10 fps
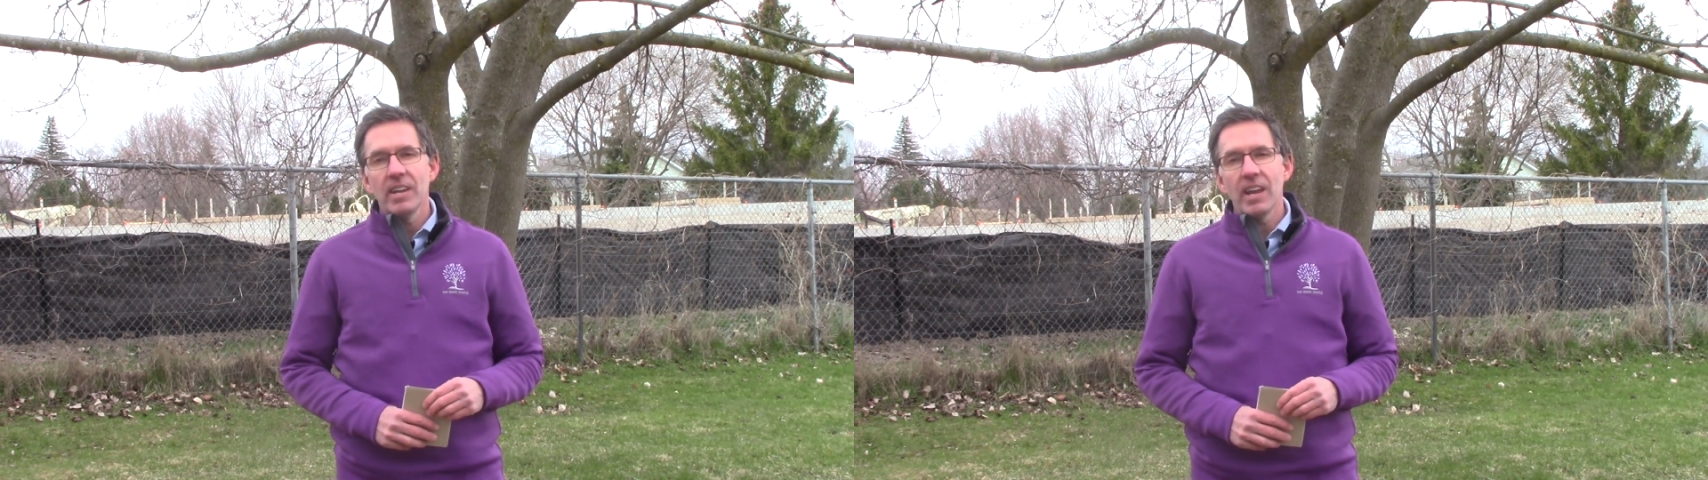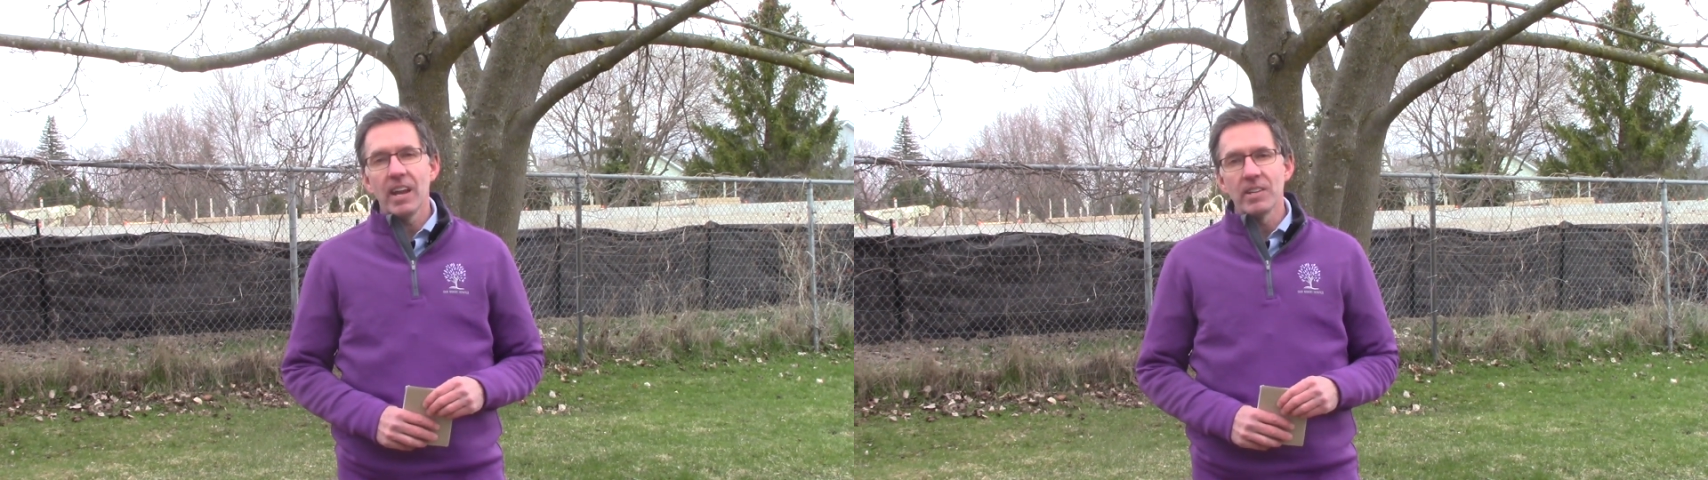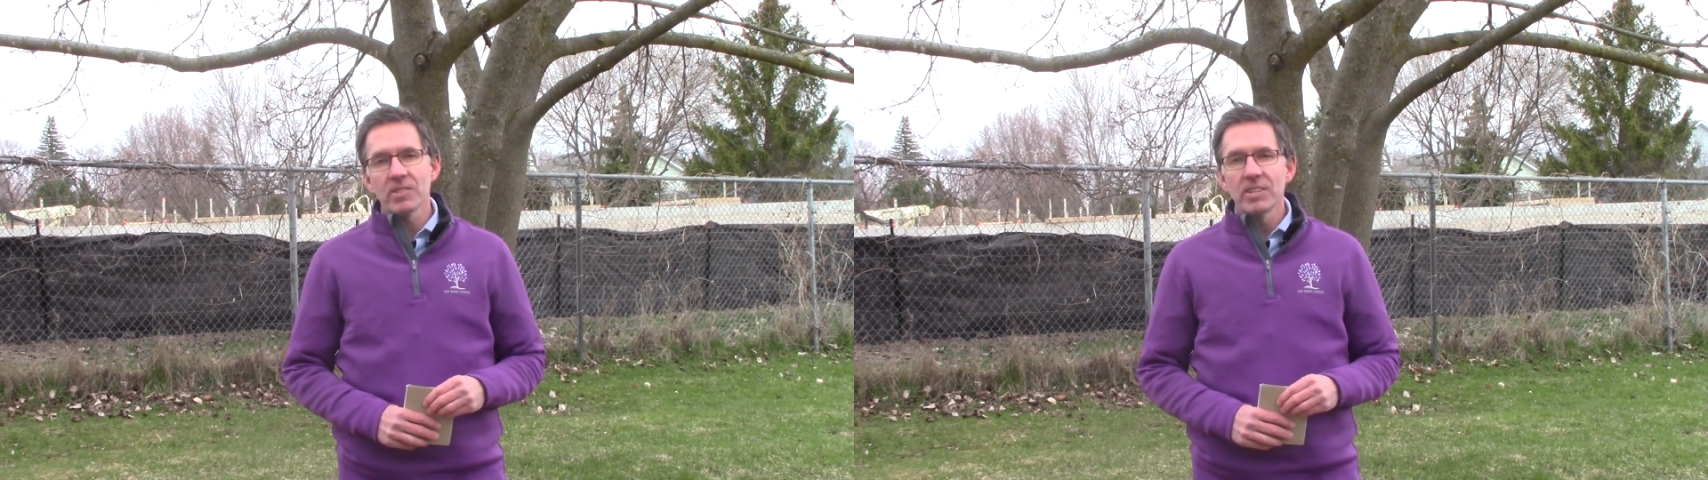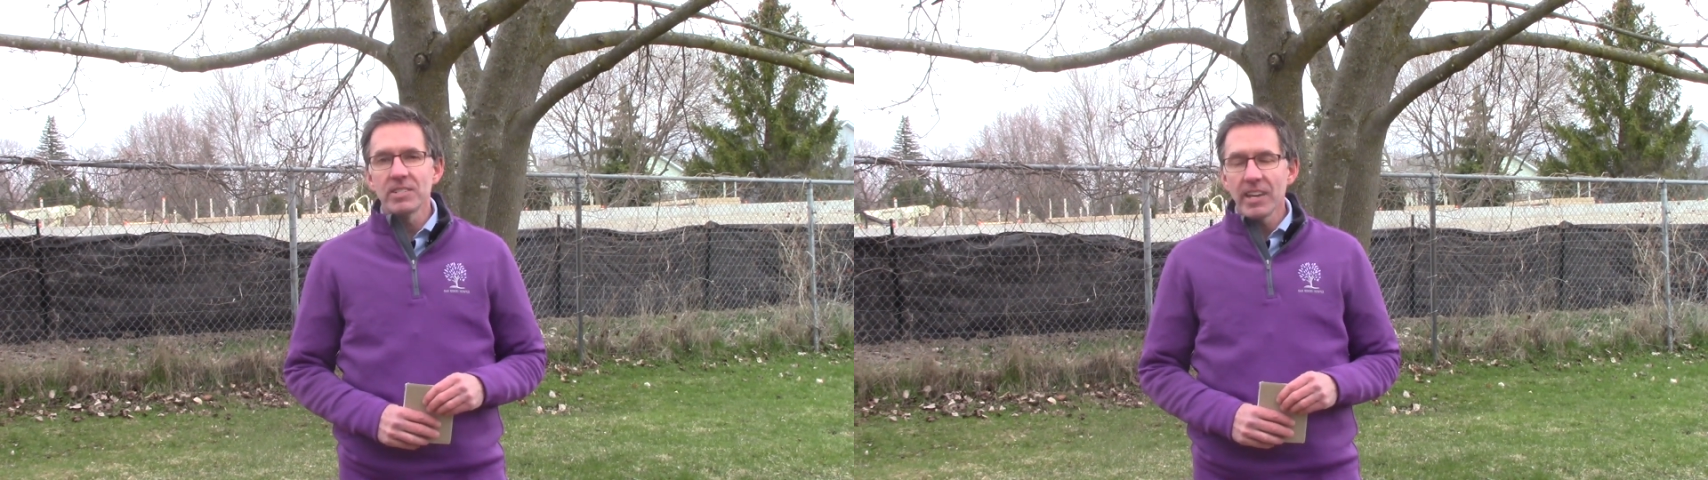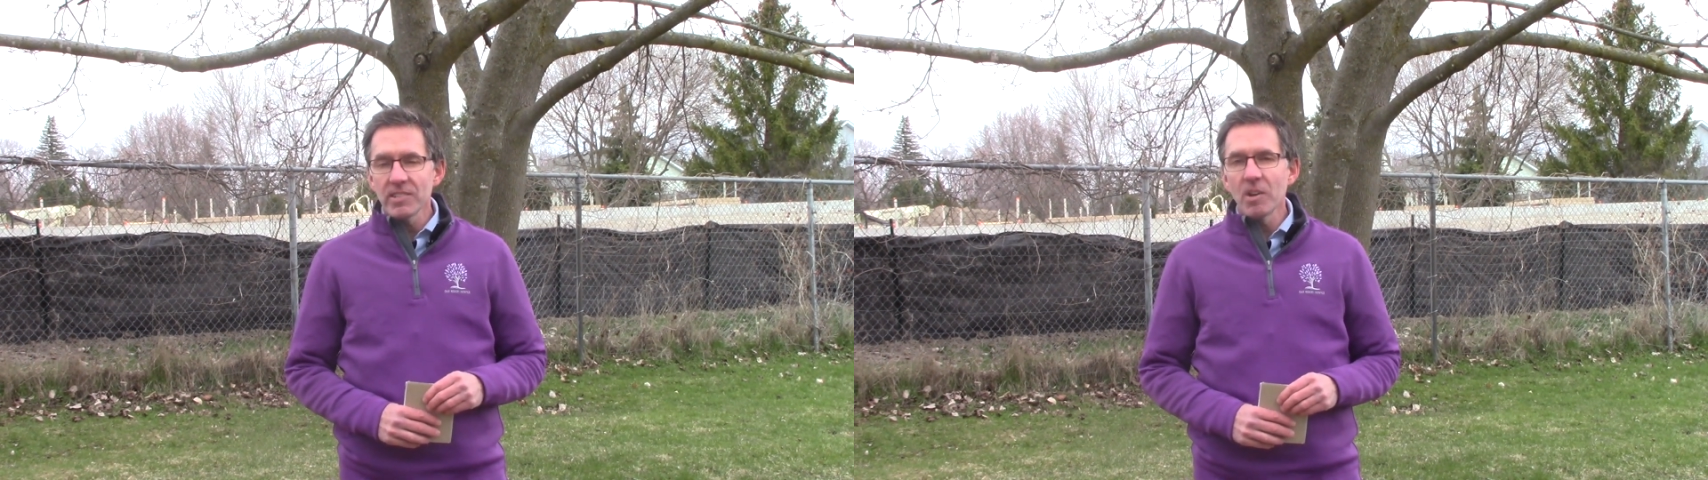and it's going to
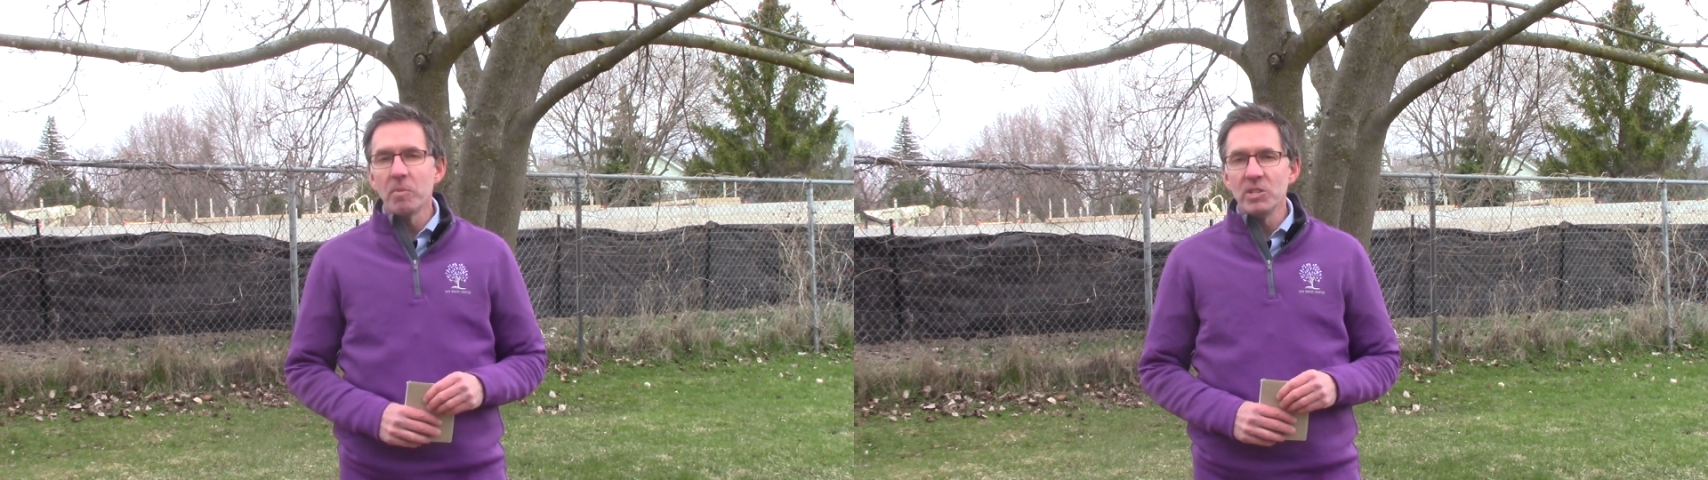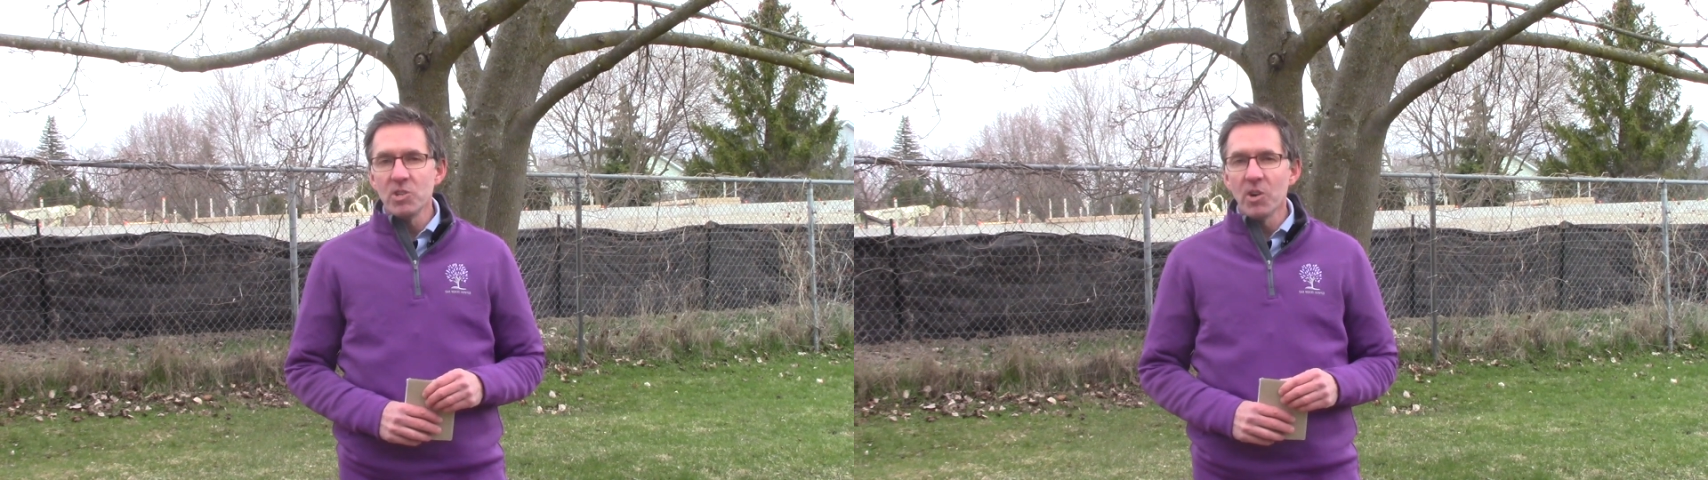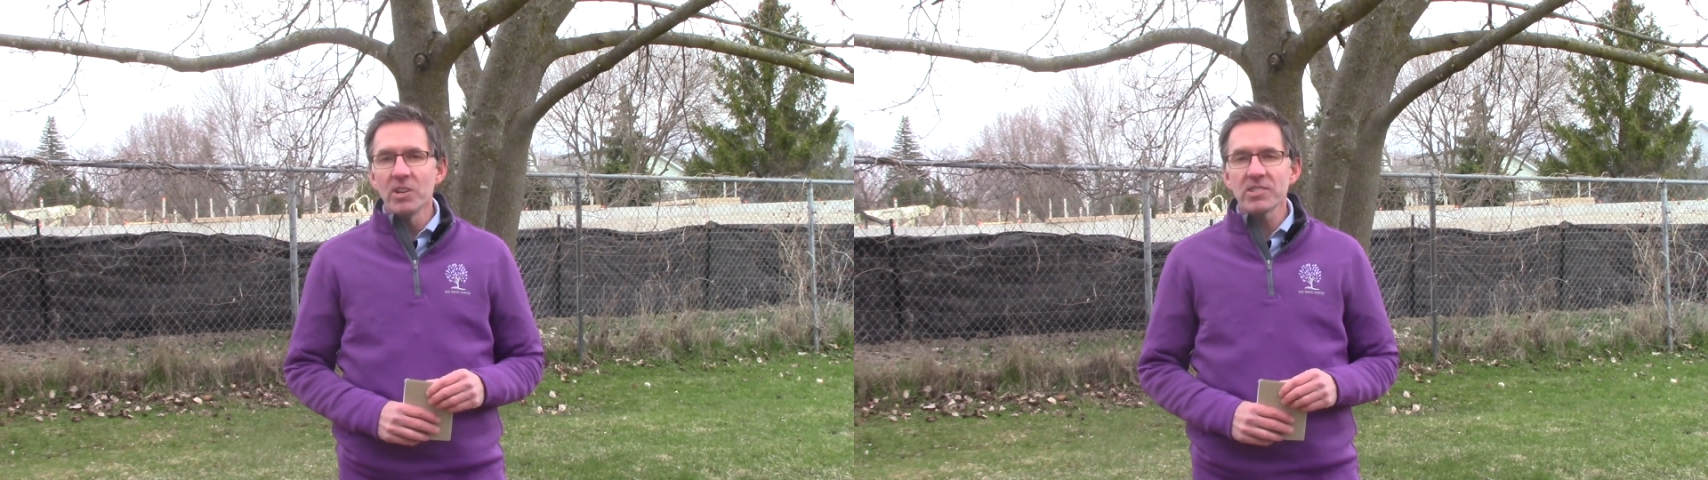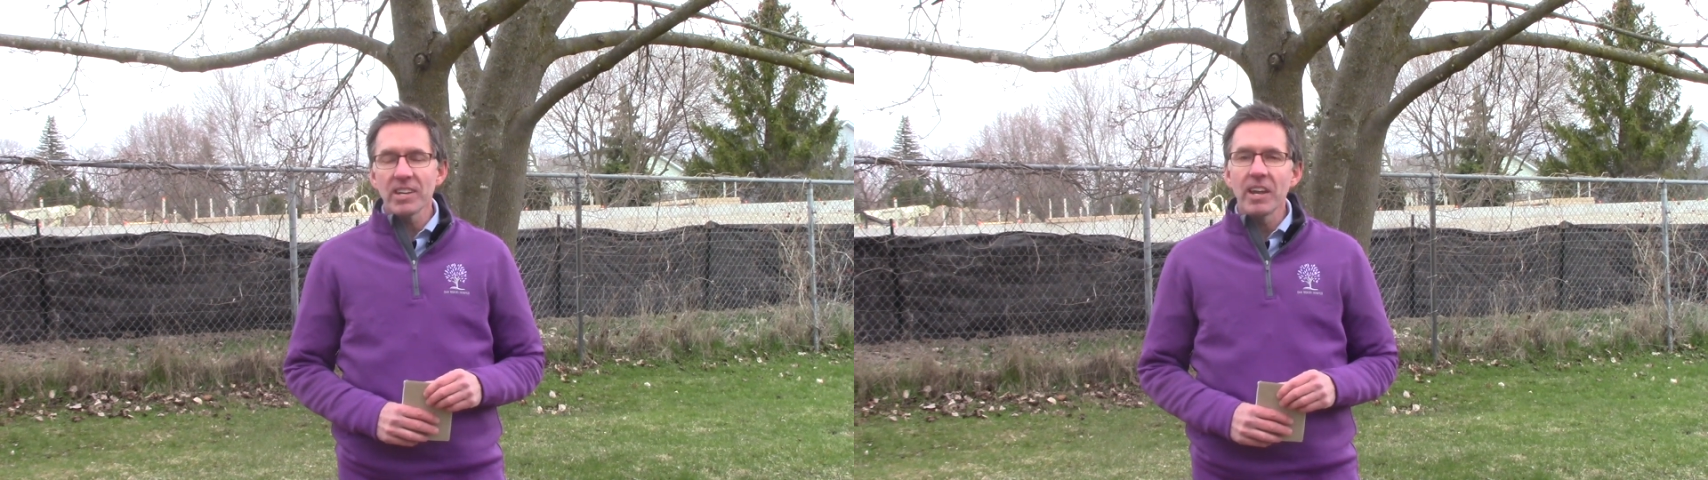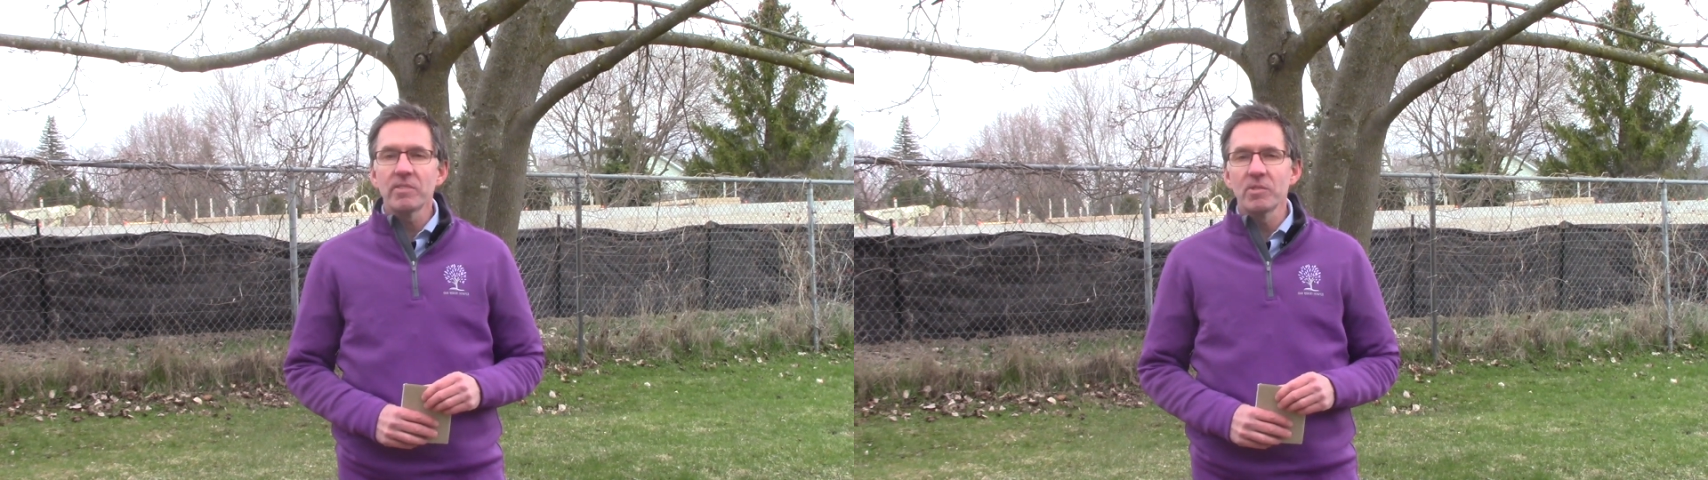take some endurance
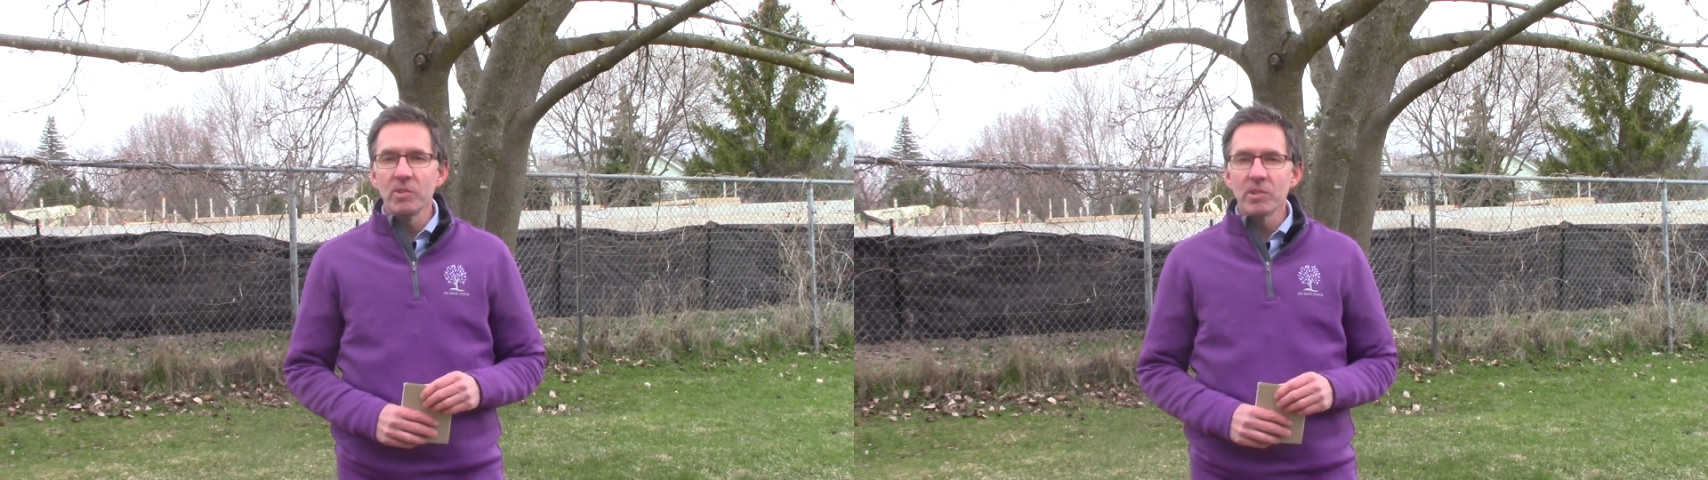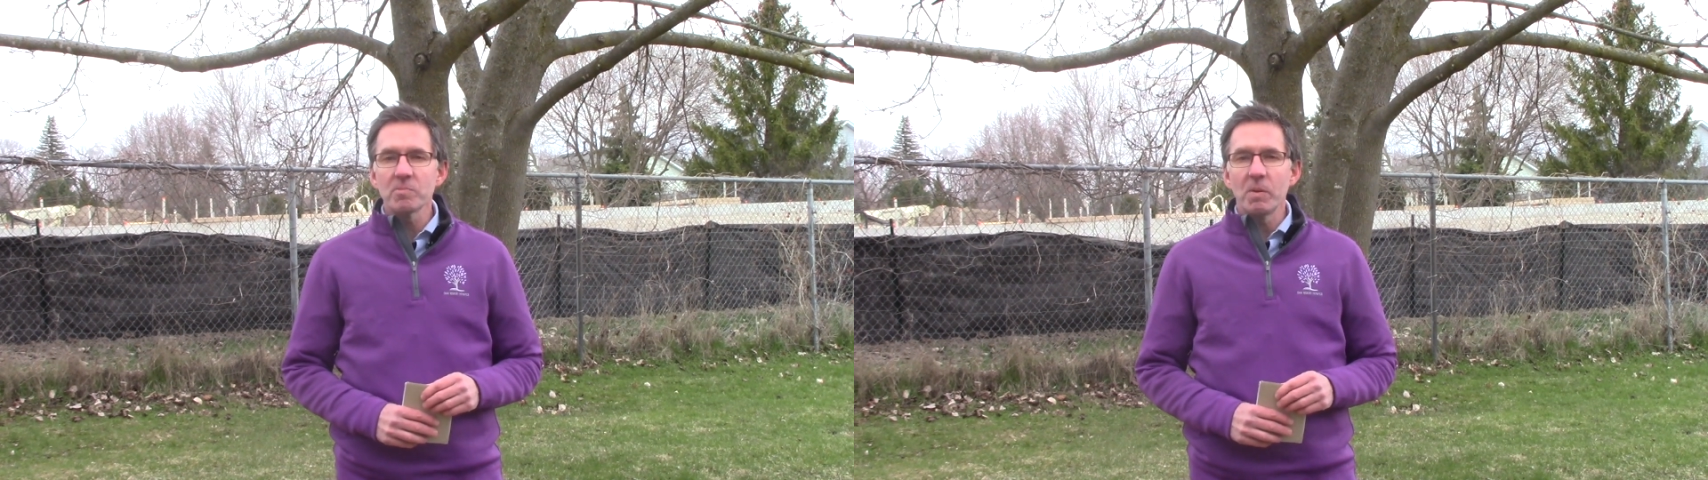to get through this,